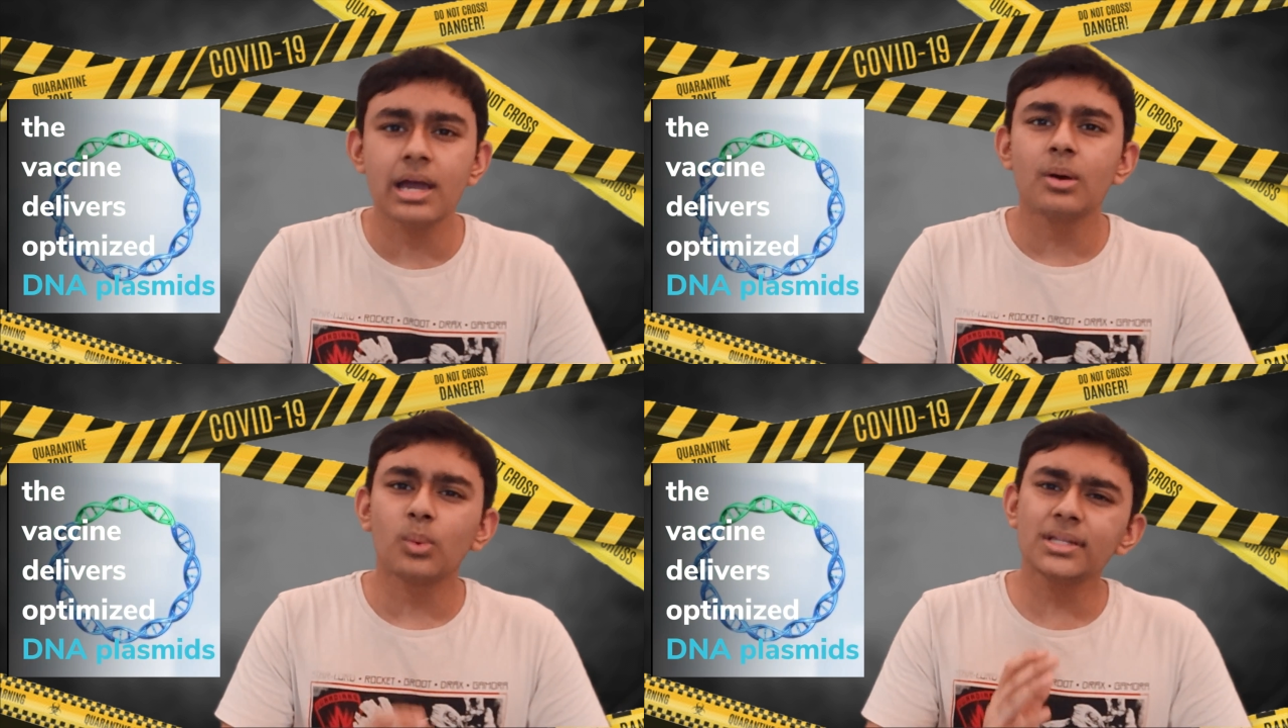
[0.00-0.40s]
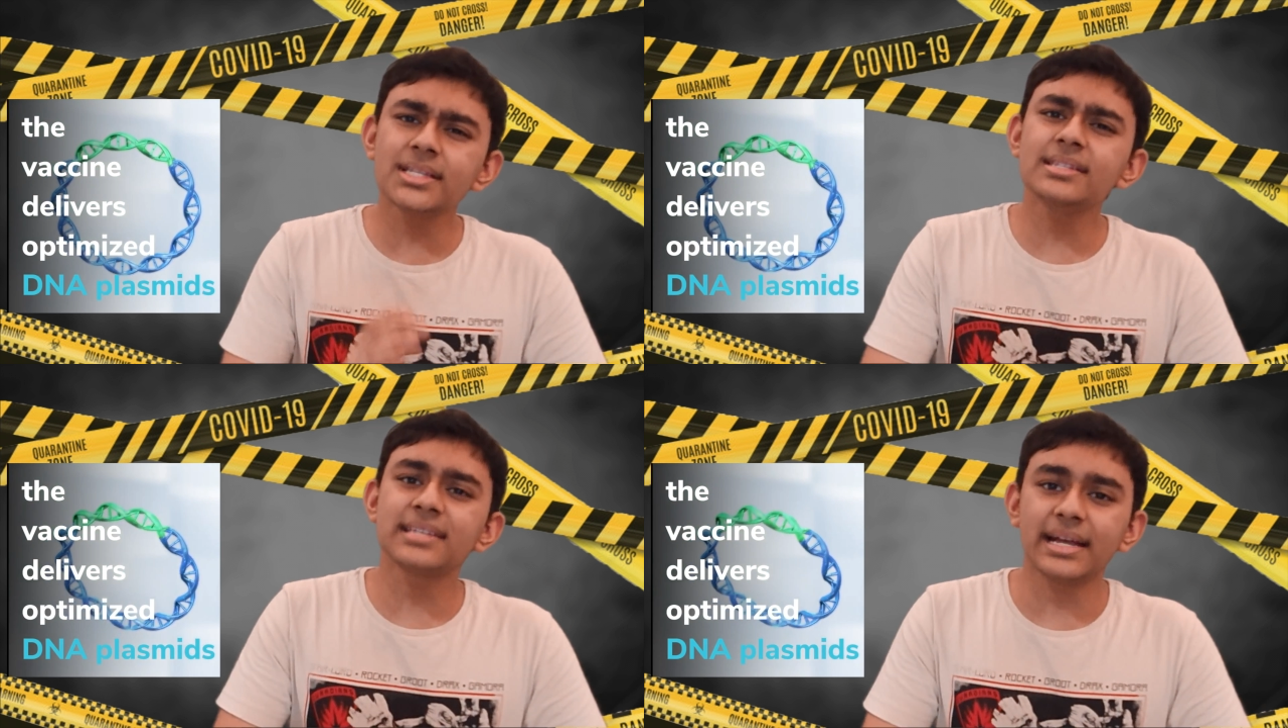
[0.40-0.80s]
Once
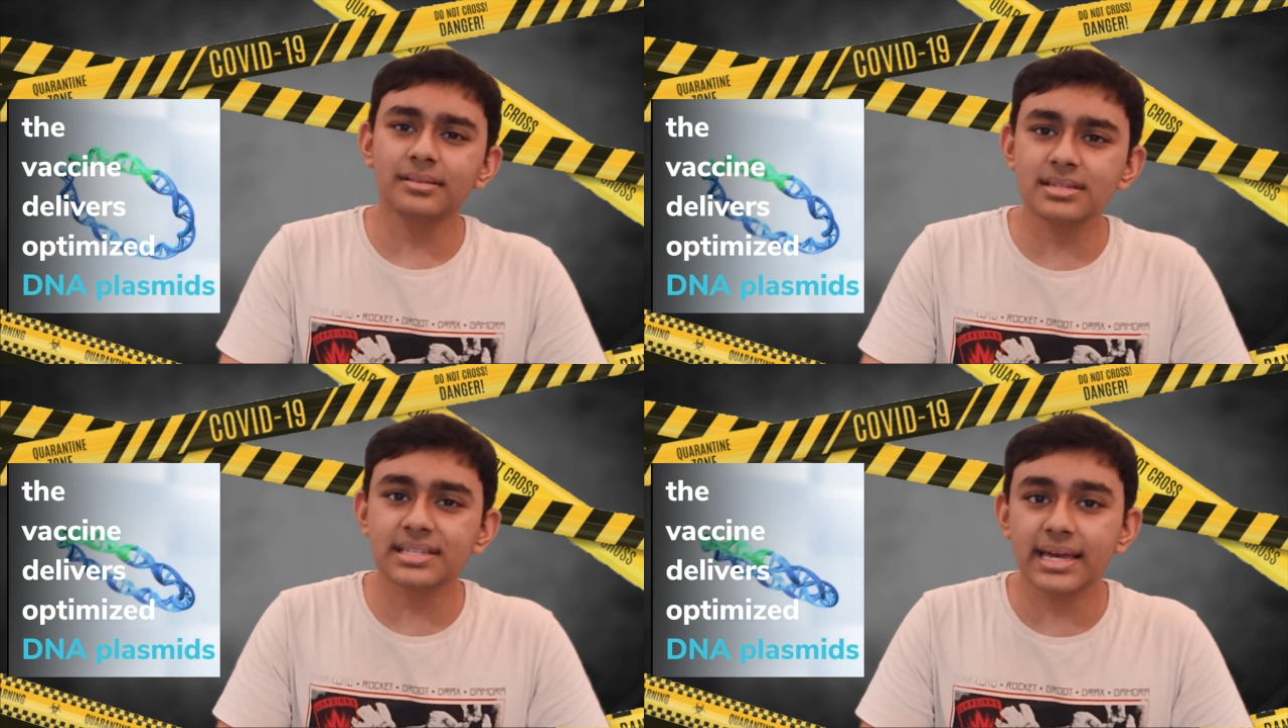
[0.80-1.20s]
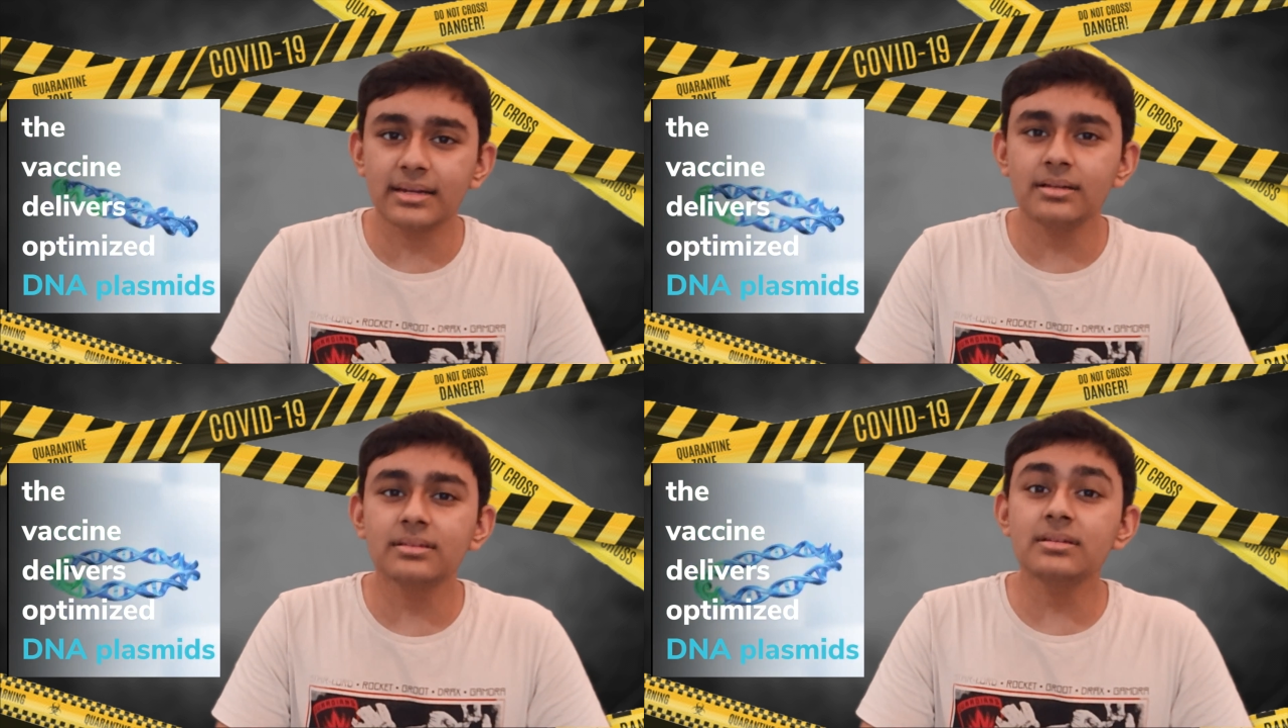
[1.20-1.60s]
inside the cell,
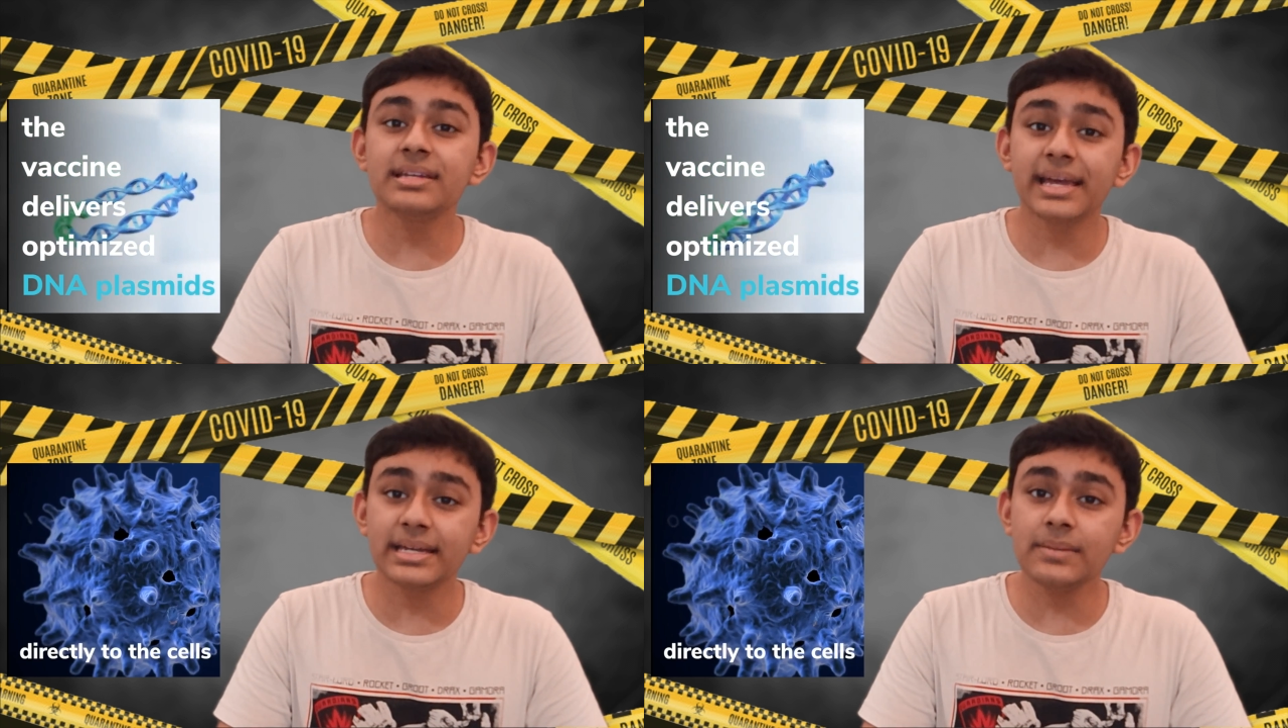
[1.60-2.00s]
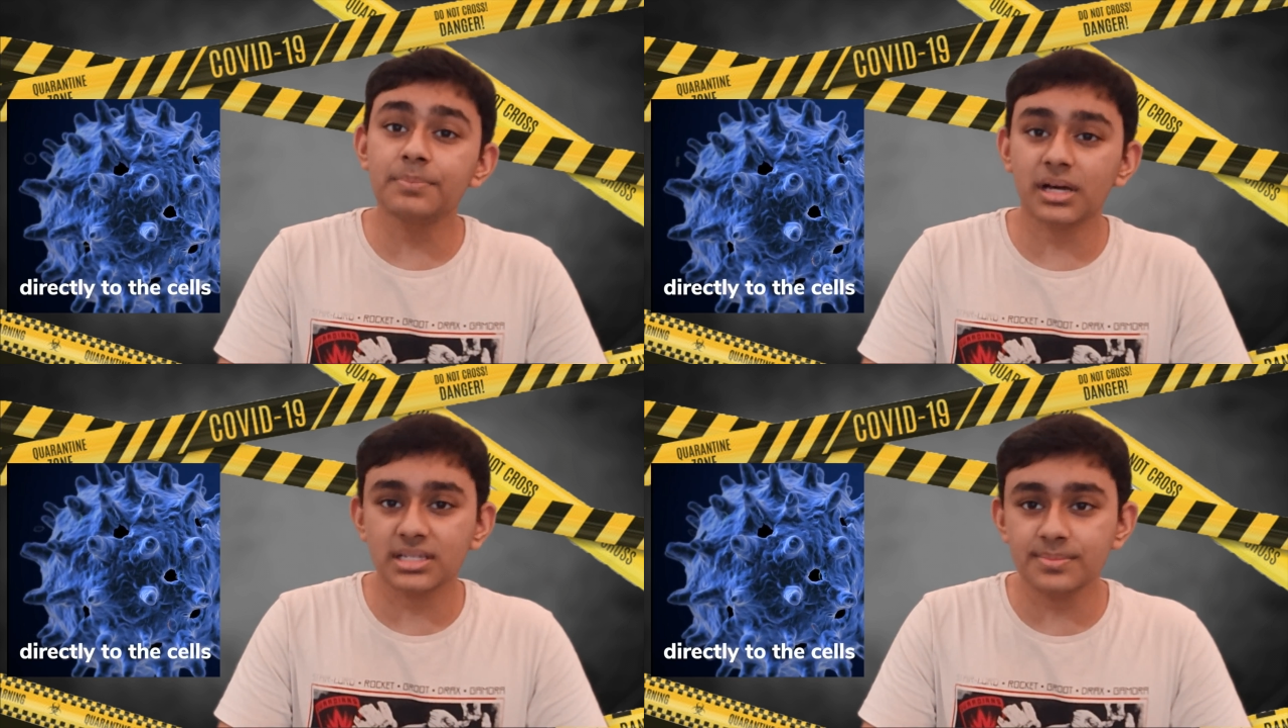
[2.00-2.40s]
the DNA
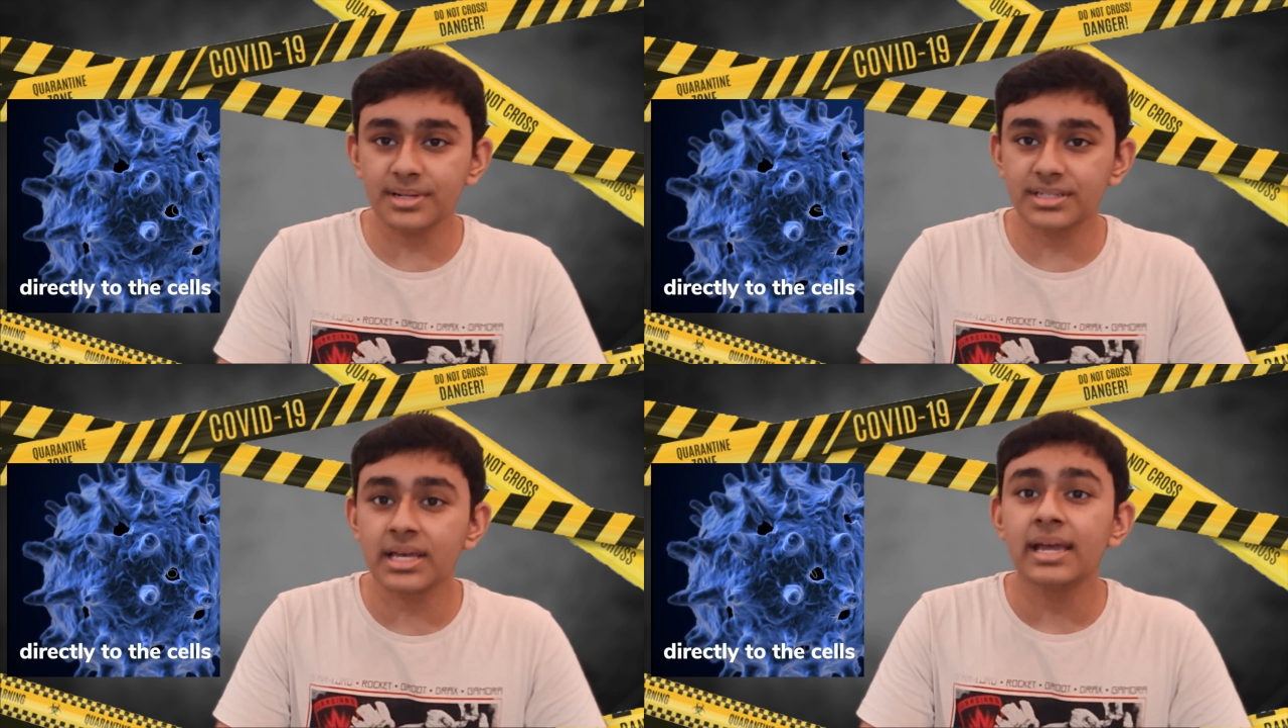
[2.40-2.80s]
plasmids